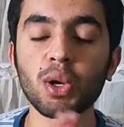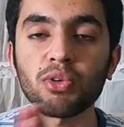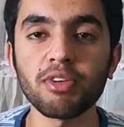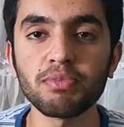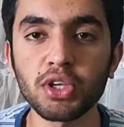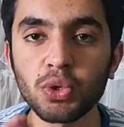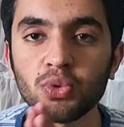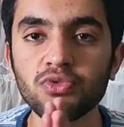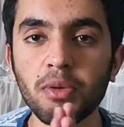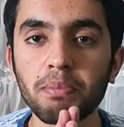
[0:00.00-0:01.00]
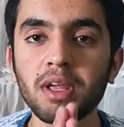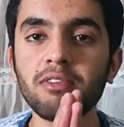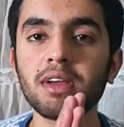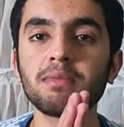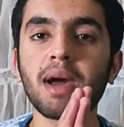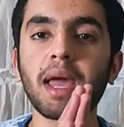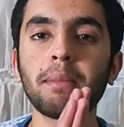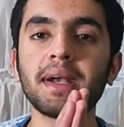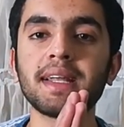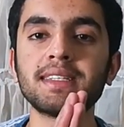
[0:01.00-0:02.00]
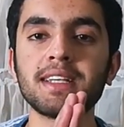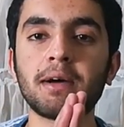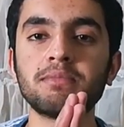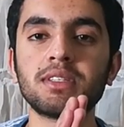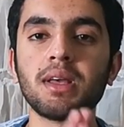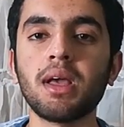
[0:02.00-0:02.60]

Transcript: of MCQs from previous IMAT exams.